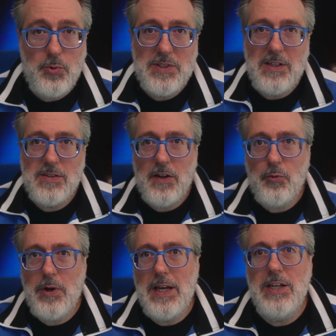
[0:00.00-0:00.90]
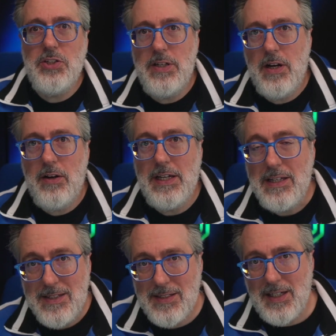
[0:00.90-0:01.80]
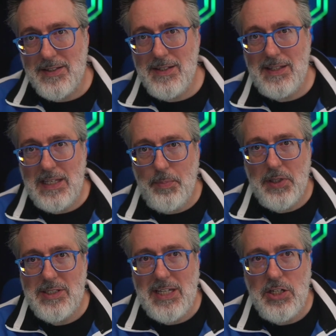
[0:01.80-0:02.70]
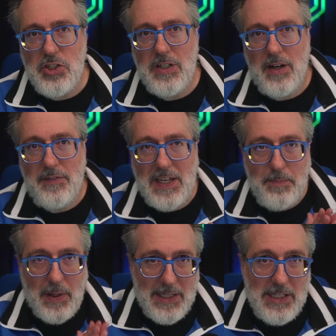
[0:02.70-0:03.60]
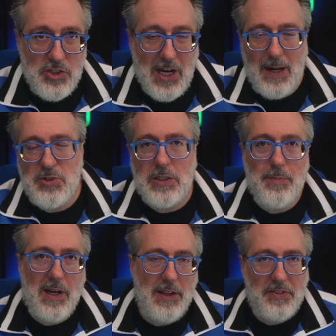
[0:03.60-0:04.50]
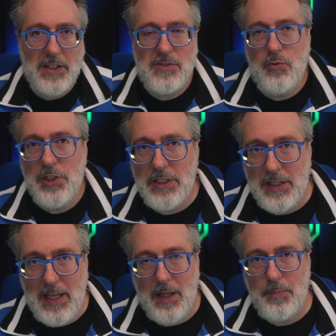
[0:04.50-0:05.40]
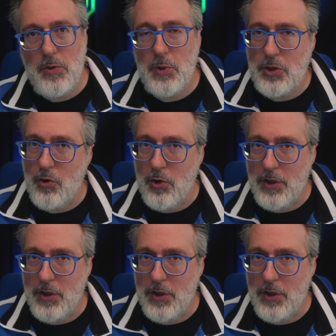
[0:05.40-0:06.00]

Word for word: who's a software engineer, and he discusses the implementation of a page object model I think is really going to help you with your